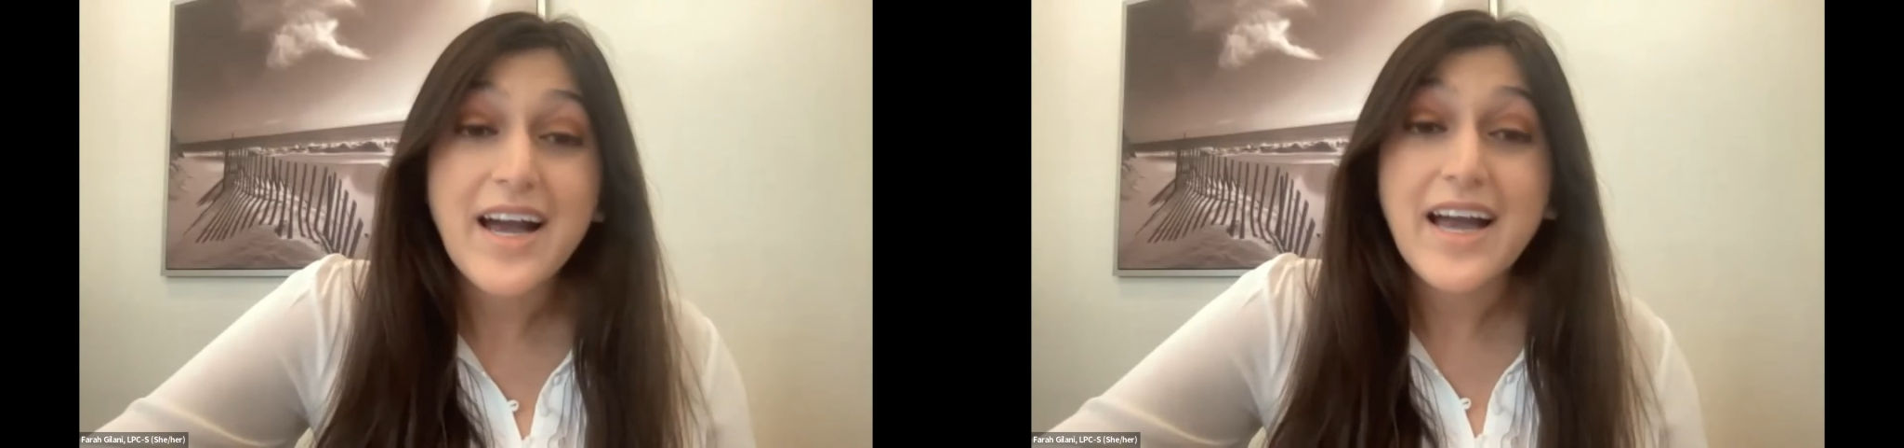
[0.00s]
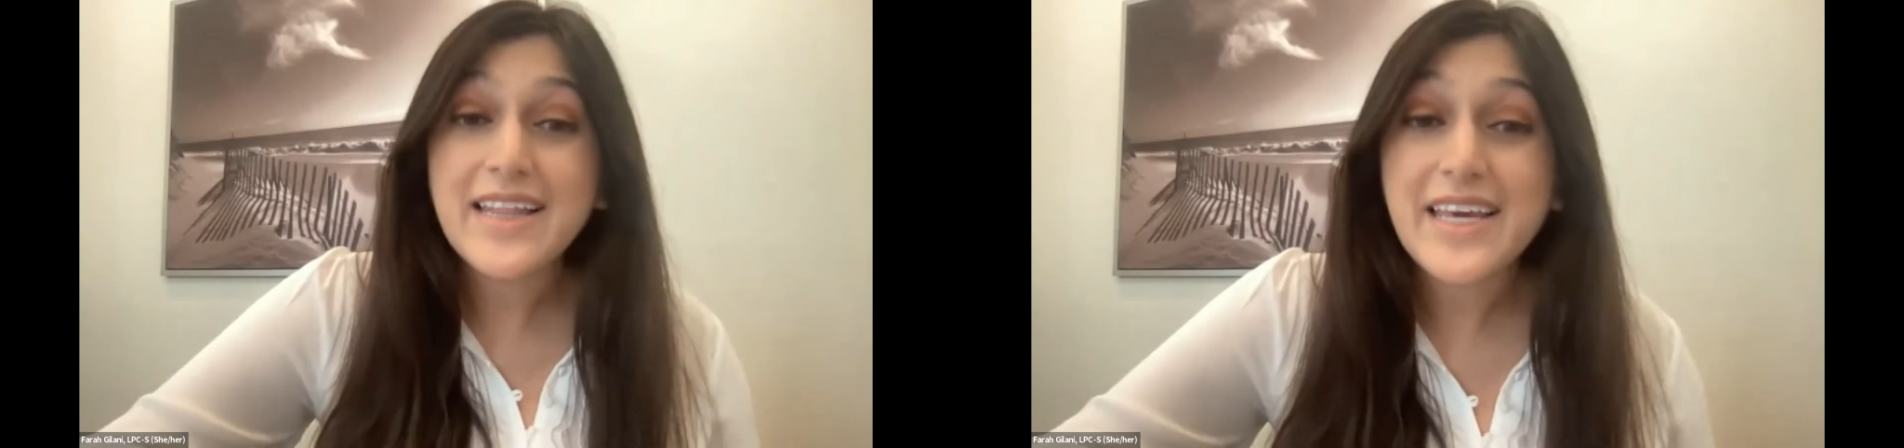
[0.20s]
a
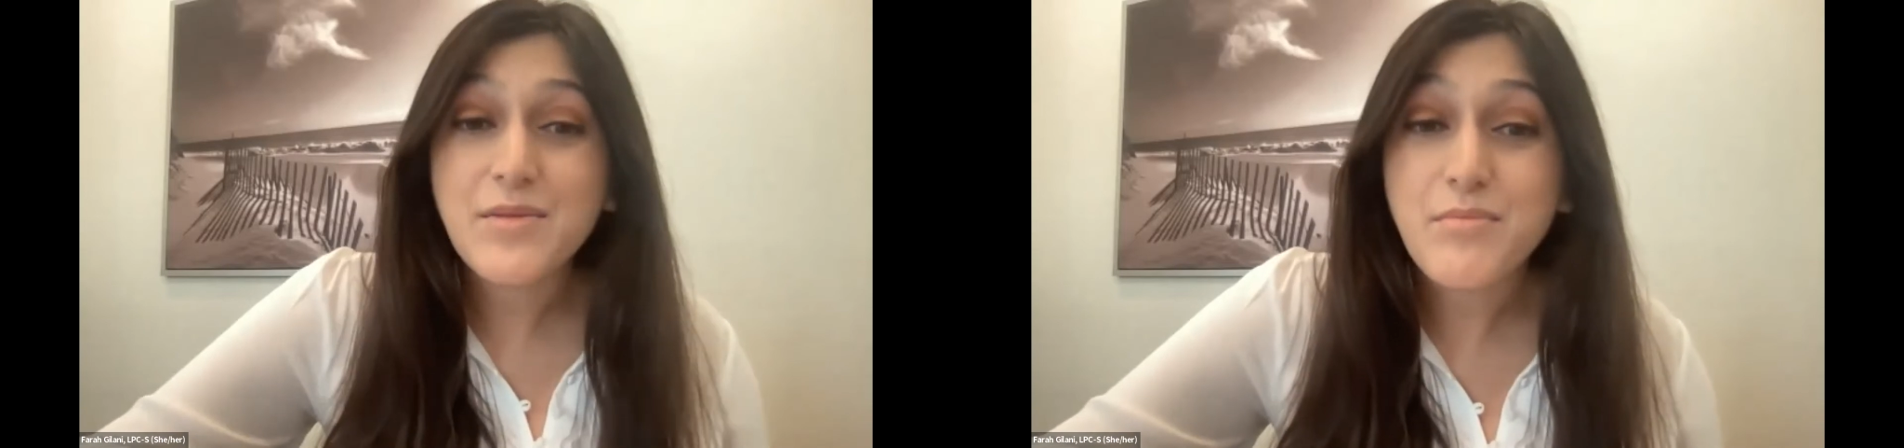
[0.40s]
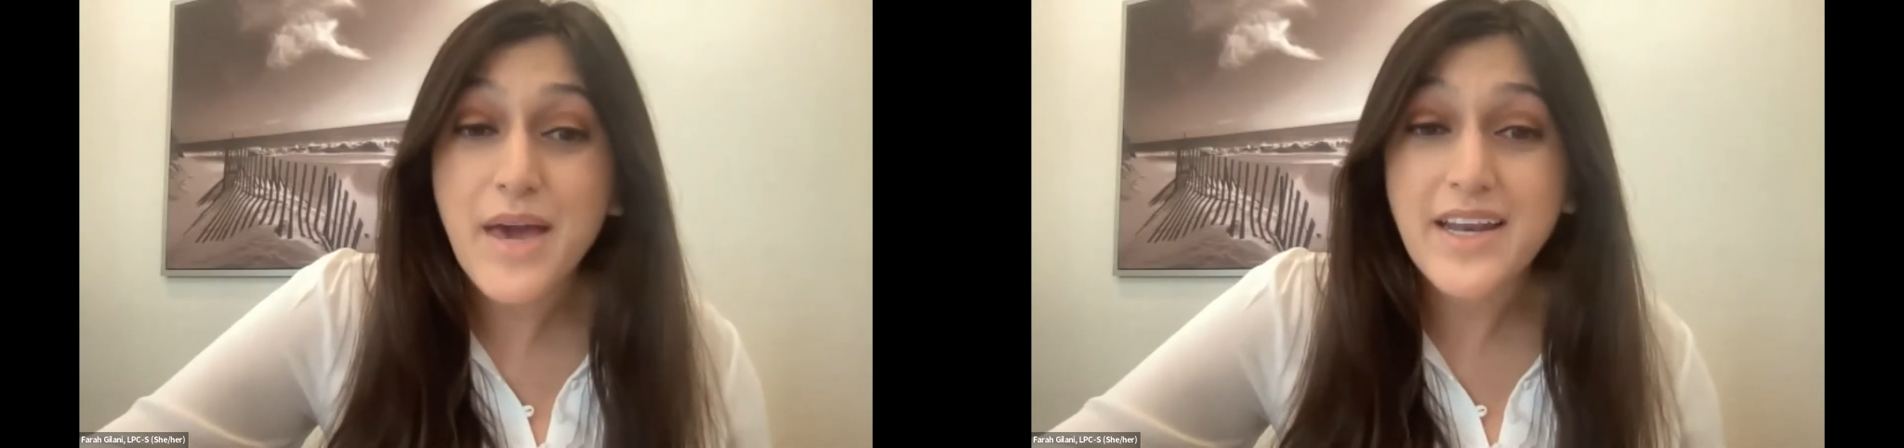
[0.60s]
highly
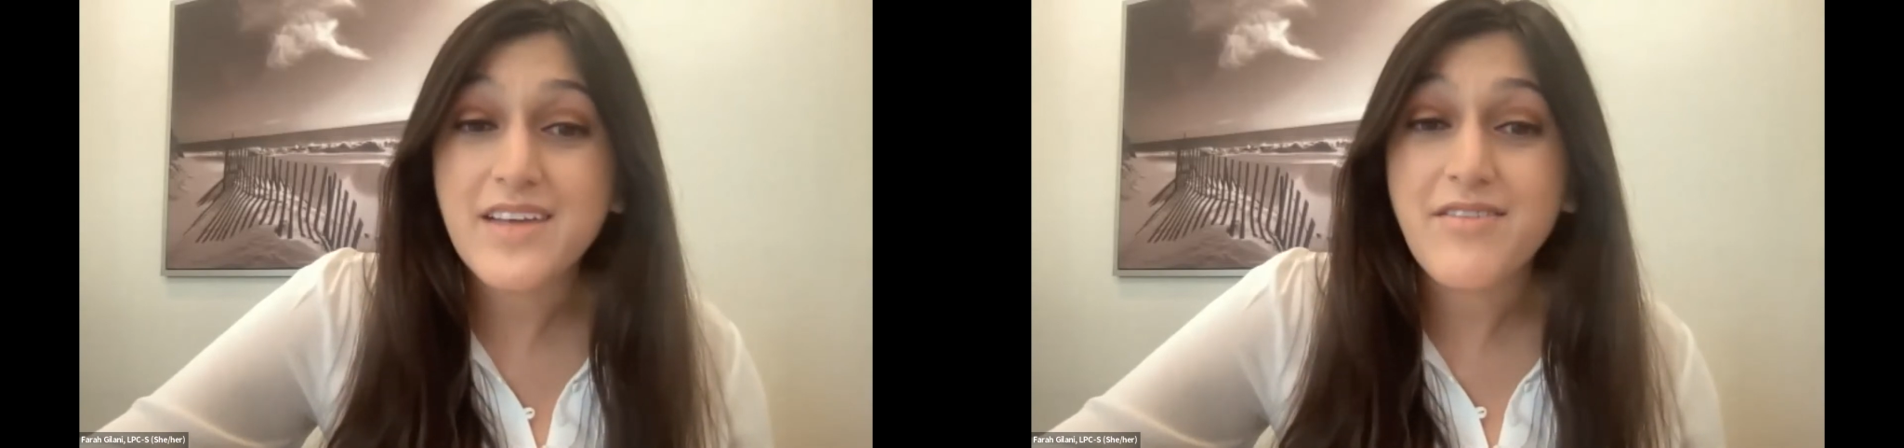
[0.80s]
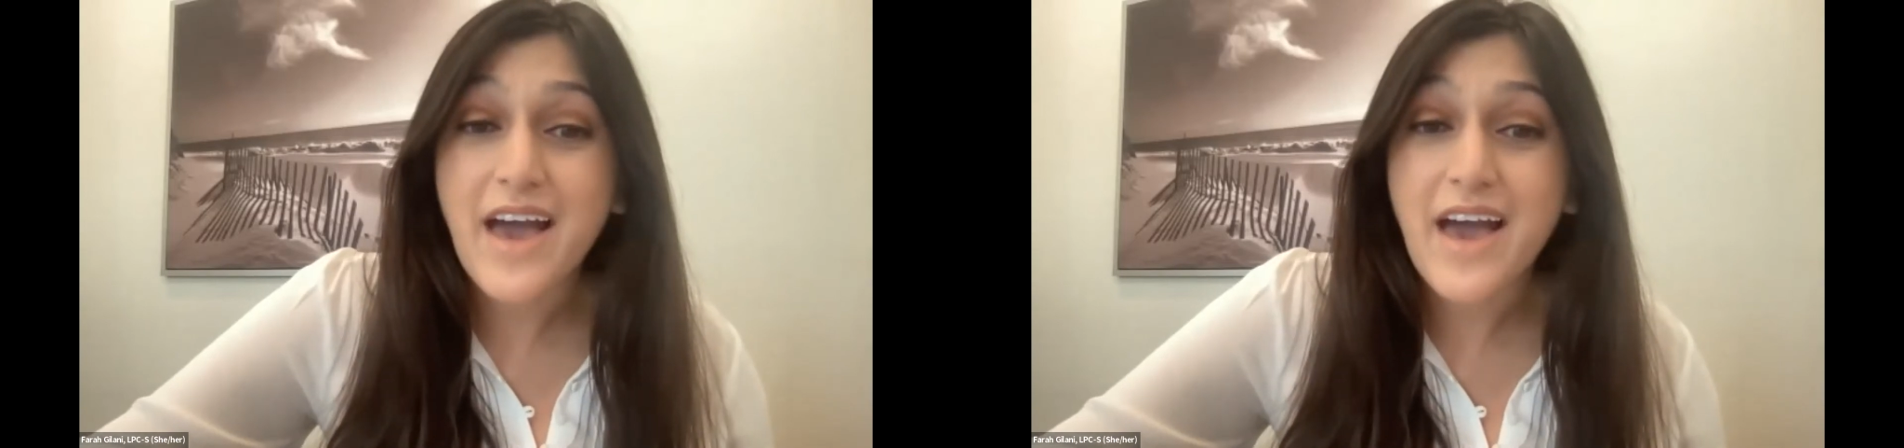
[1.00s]
competitive